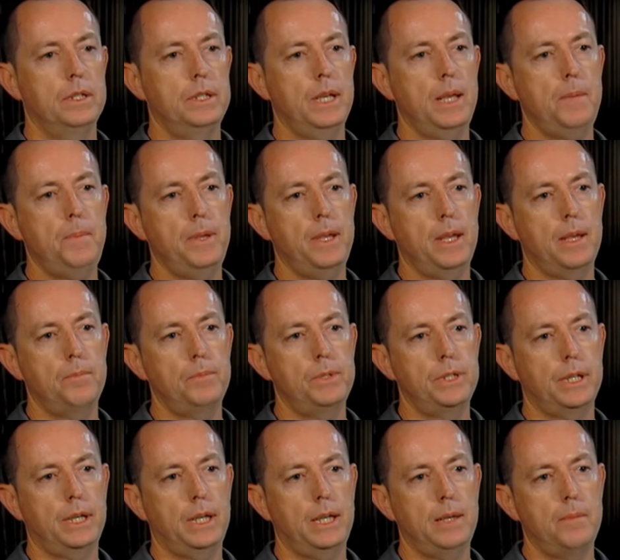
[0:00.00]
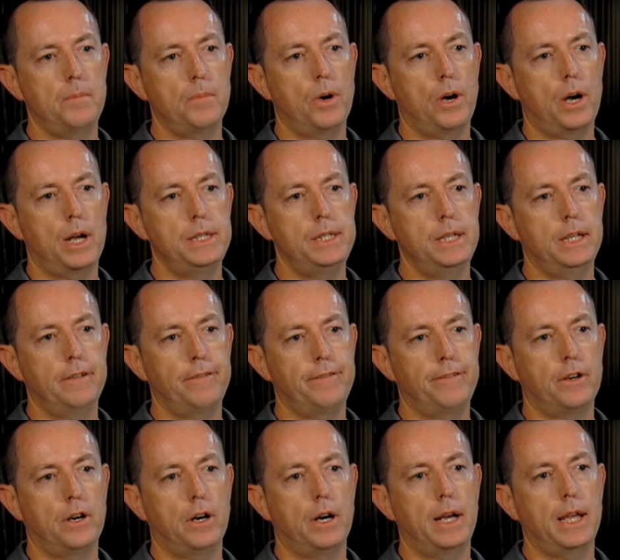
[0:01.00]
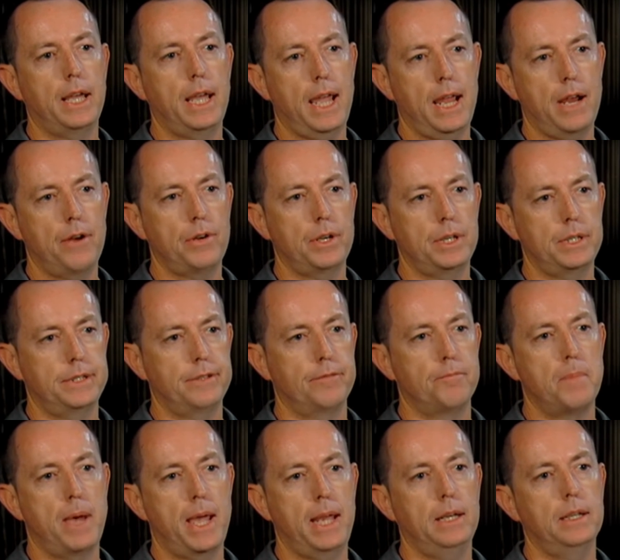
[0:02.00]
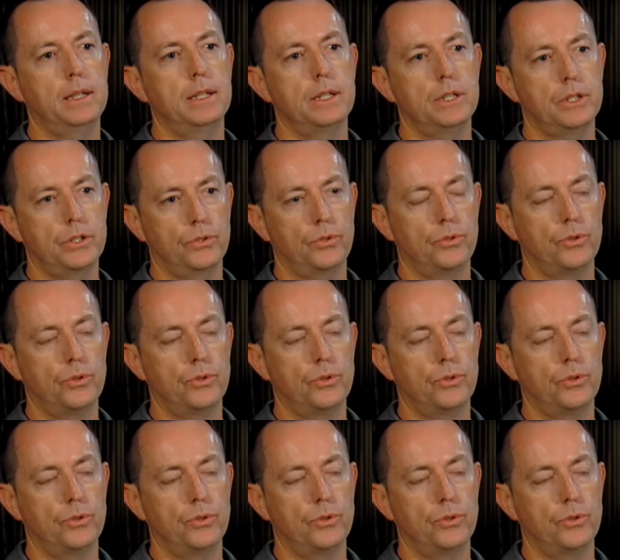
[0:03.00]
The TPM team identify areas of maintenance